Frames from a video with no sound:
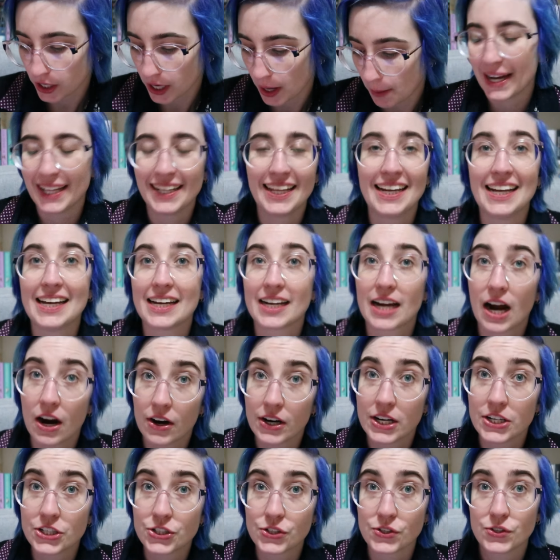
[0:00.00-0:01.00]
Bailey
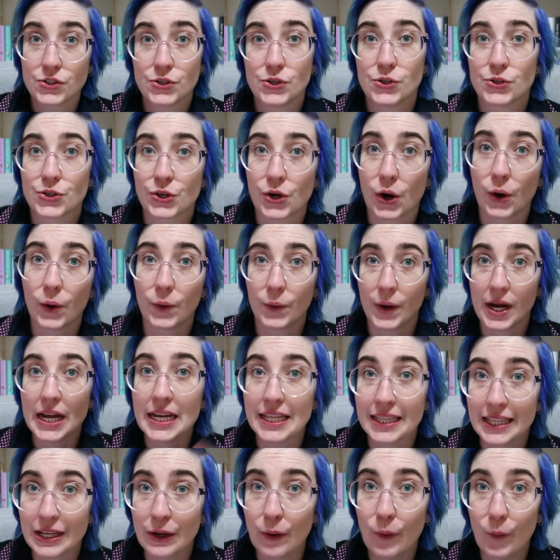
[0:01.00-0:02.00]
encourages you to go
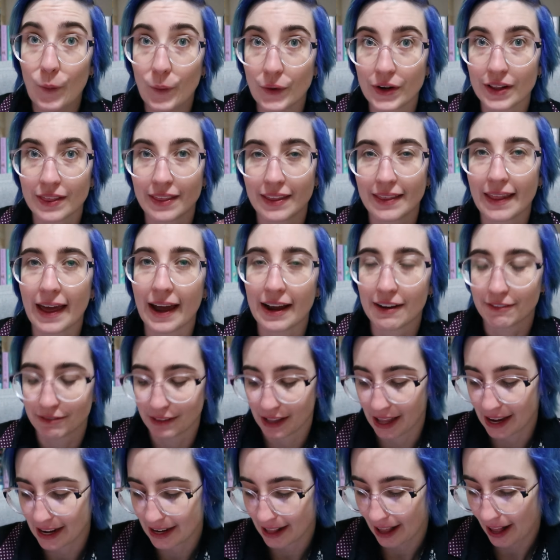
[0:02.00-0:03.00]
in the order that they have
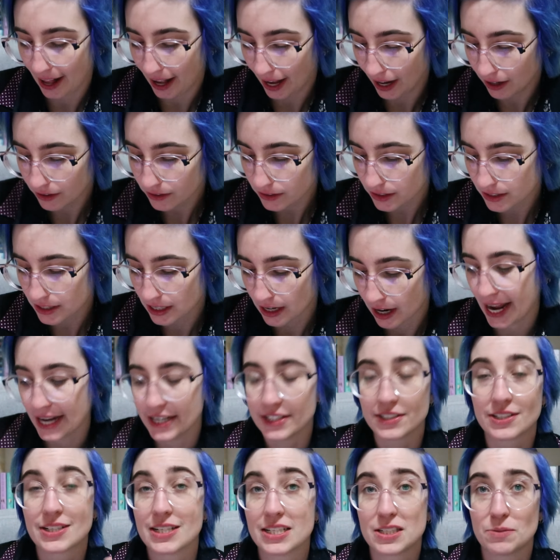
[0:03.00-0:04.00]
laid out
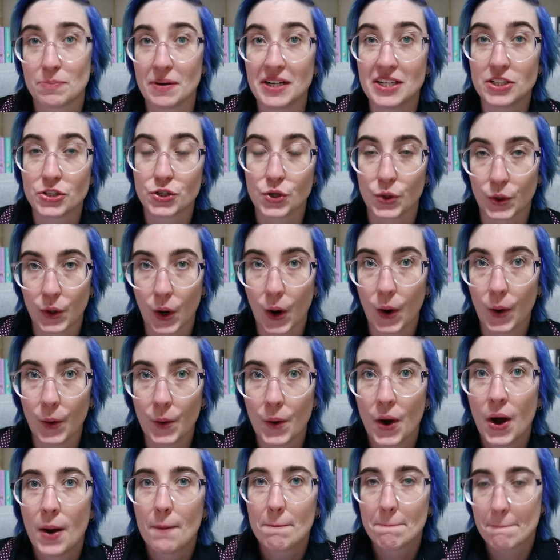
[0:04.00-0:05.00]
and to spin as you
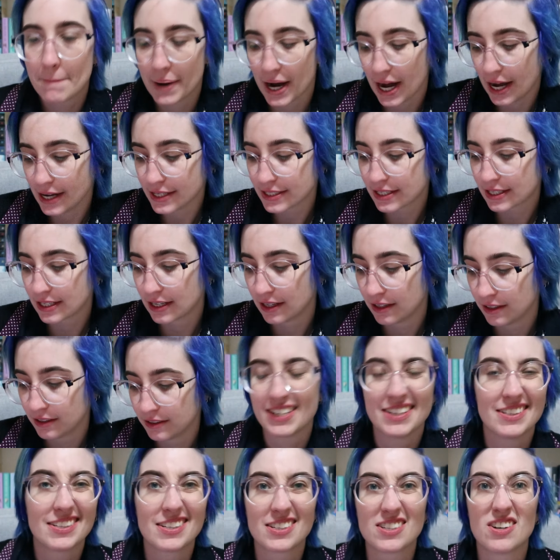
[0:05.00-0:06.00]
go, but
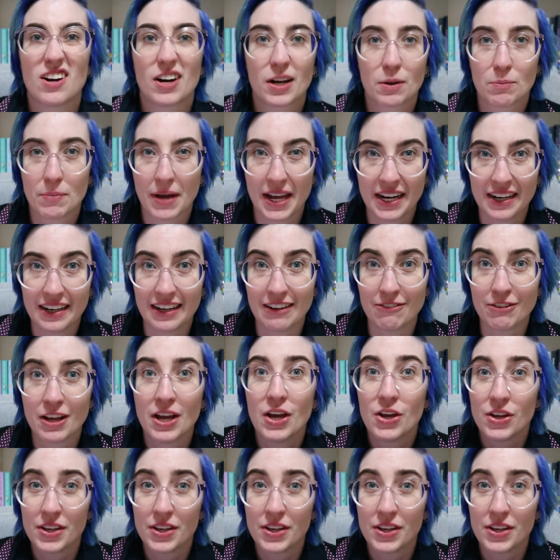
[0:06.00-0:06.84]
since it's not competitive,